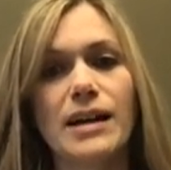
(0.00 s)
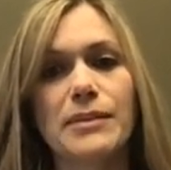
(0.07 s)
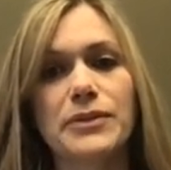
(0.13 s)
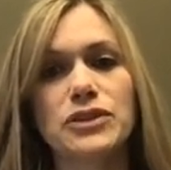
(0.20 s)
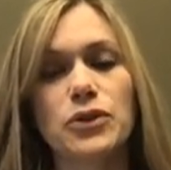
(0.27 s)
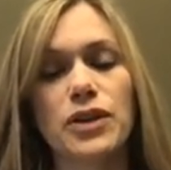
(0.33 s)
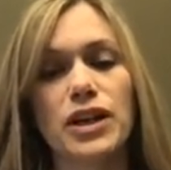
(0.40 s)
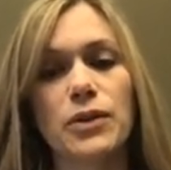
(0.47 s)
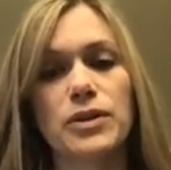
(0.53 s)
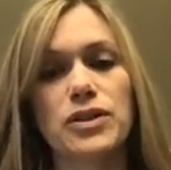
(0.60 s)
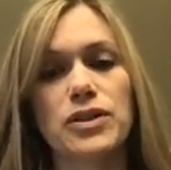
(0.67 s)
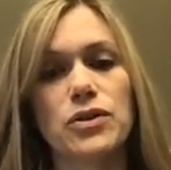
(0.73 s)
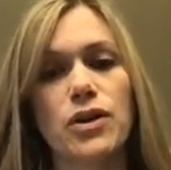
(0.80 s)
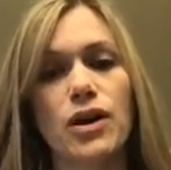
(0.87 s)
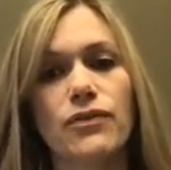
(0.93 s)
So there we
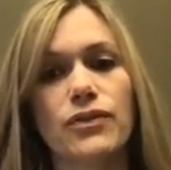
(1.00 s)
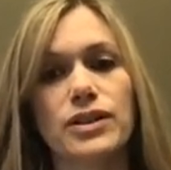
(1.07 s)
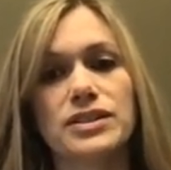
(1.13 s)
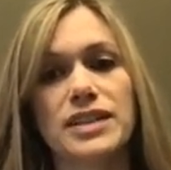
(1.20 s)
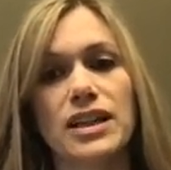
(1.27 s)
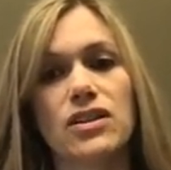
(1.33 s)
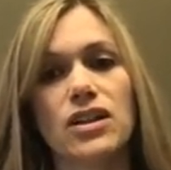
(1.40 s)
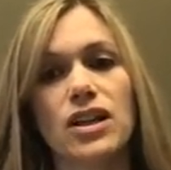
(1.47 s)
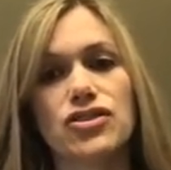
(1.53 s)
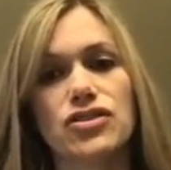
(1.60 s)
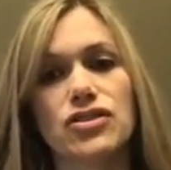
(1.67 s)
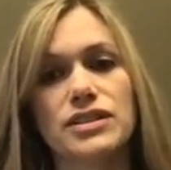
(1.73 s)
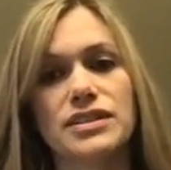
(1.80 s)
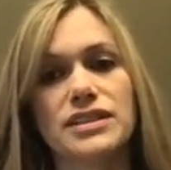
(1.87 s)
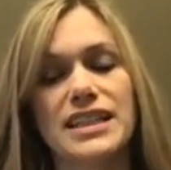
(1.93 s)
do offer
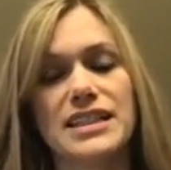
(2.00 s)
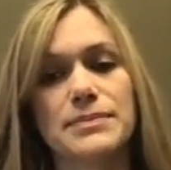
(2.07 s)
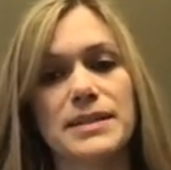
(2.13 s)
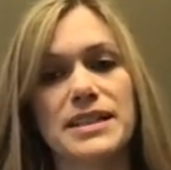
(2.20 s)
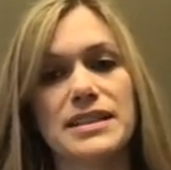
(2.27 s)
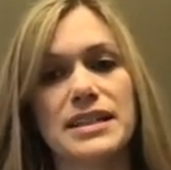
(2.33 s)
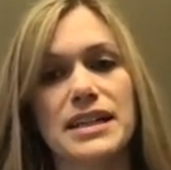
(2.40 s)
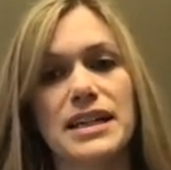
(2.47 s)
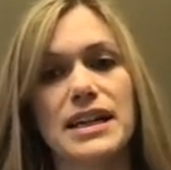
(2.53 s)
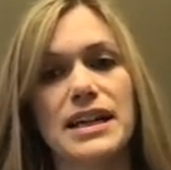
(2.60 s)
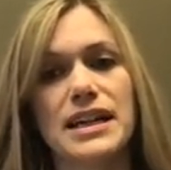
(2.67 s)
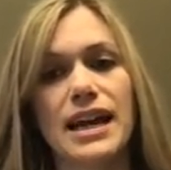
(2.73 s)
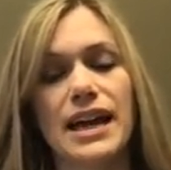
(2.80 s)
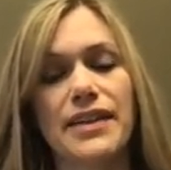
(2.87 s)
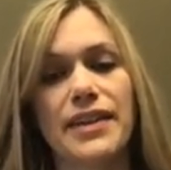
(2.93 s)
psychological assessment
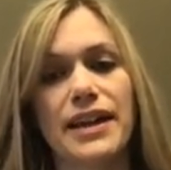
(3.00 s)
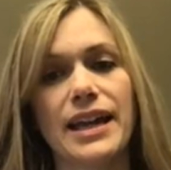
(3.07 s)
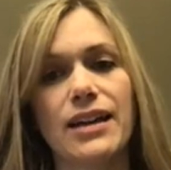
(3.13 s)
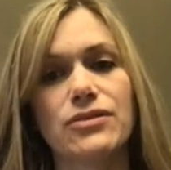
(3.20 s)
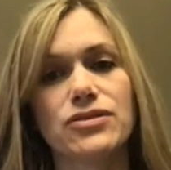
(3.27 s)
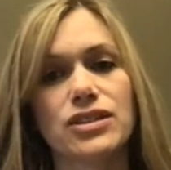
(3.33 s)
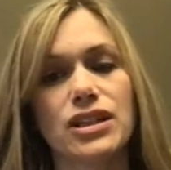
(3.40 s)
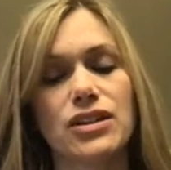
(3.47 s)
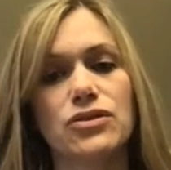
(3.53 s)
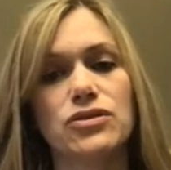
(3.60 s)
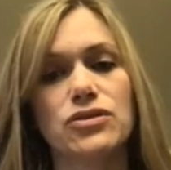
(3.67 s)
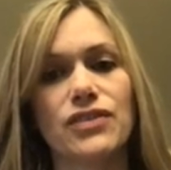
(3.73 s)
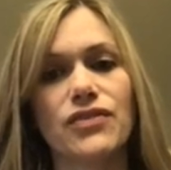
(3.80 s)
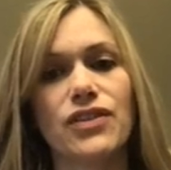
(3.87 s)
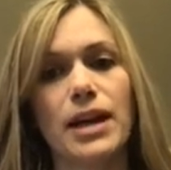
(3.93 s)
and then counseling in those
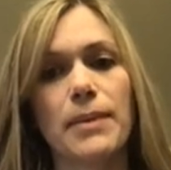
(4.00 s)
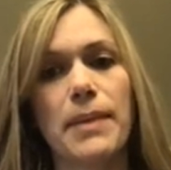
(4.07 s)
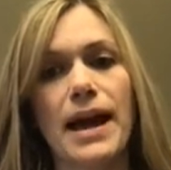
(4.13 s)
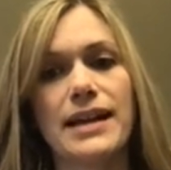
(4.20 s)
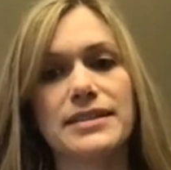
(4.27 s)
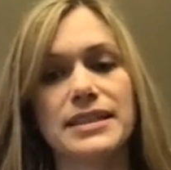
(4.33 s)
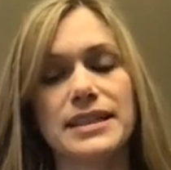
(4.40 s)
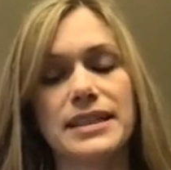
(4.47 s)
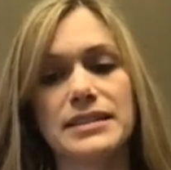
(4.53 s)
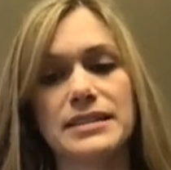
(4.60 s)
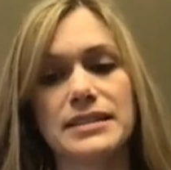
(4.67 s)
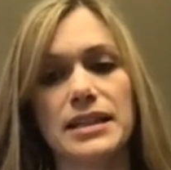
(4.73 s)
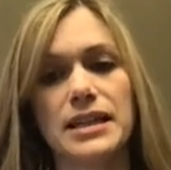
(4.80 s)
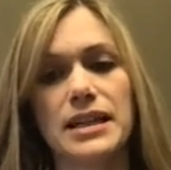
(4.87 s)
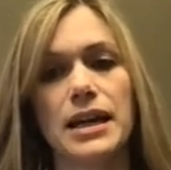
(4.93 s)
different
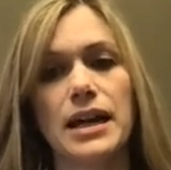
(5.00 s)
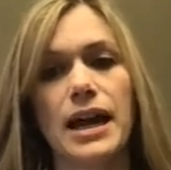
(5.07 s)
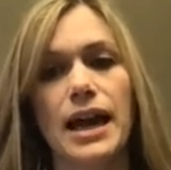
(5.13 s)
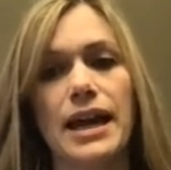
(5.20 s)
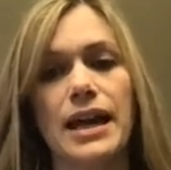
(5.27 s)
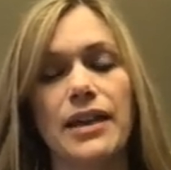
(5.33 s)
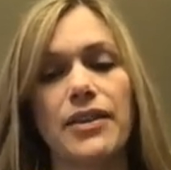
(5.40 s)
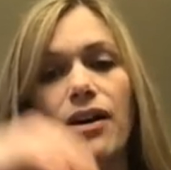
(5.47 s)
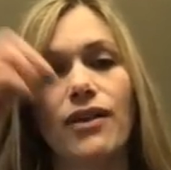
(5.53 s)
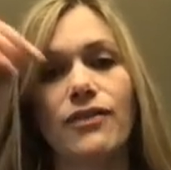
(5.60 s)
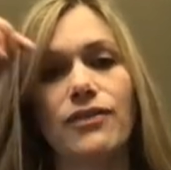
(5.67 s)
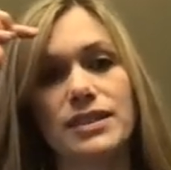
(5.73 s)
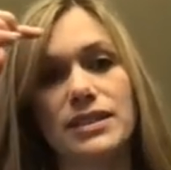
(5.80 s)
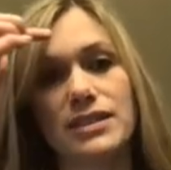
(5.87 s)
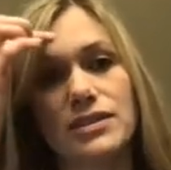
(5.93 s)
capacities. And the
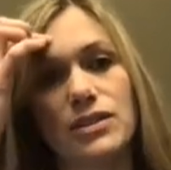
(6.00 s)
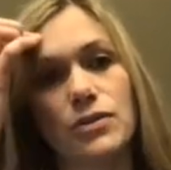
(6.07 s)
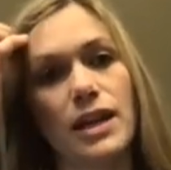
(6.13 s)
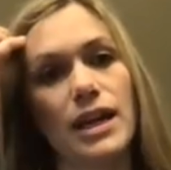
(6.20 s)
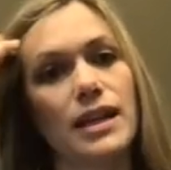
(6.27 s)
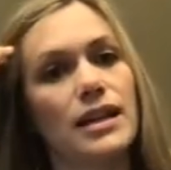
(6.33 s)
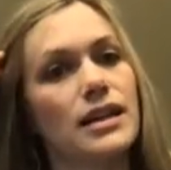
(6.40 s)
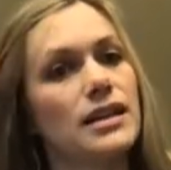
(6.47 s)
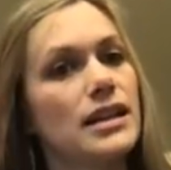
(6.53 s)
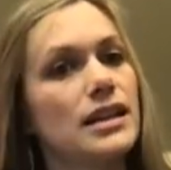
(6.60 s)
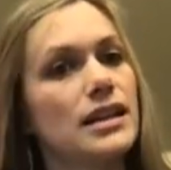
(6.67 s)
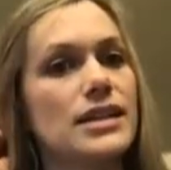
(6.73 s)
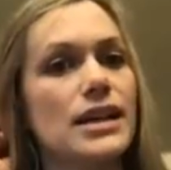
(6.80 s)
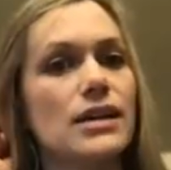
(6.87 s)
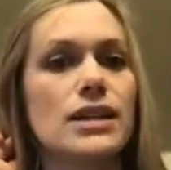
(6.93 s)
office is located
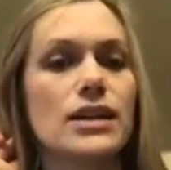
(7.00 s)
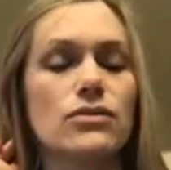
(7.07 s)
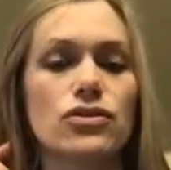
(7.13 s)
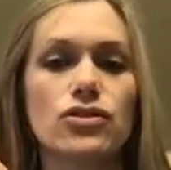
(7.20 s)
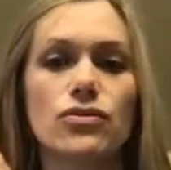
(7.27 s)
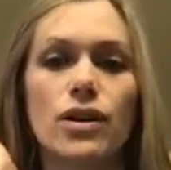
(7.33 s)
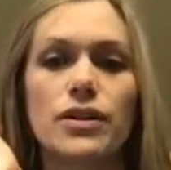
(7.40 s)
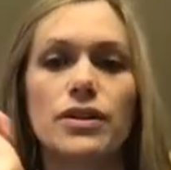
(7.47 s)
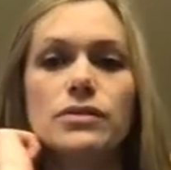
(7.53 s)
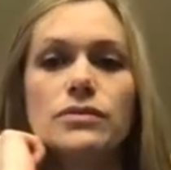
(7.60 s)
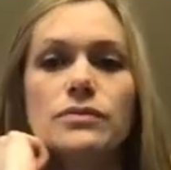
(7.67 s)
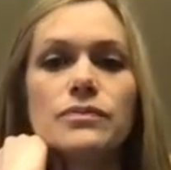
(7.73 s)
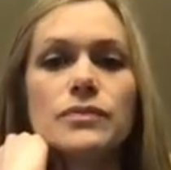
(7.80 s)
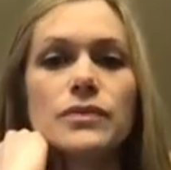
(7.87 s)
in downtown Toronto.